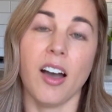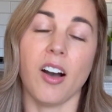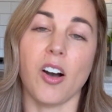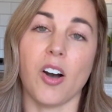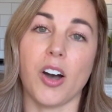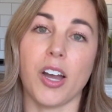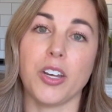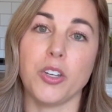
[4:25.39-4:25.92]

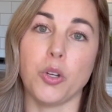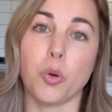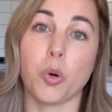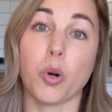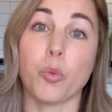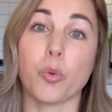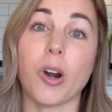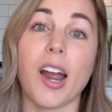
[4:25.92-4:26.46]
on
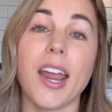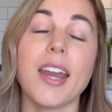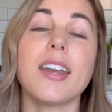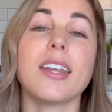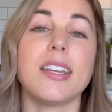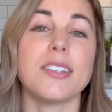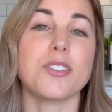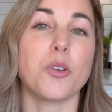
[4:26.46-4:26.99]
your
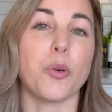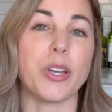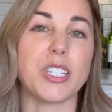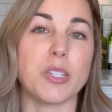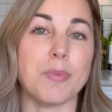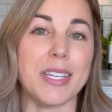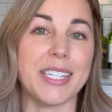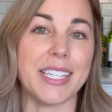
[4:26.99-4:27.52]
right is going
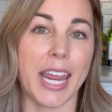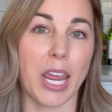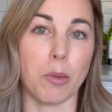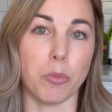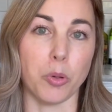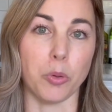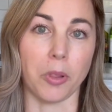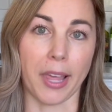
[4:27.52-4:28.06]
to be
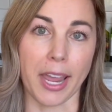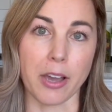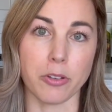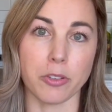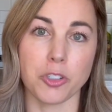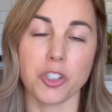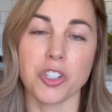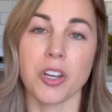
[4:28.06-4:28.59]
Tambu
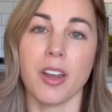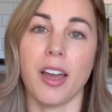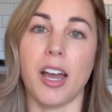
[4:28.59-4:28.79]
Lounge,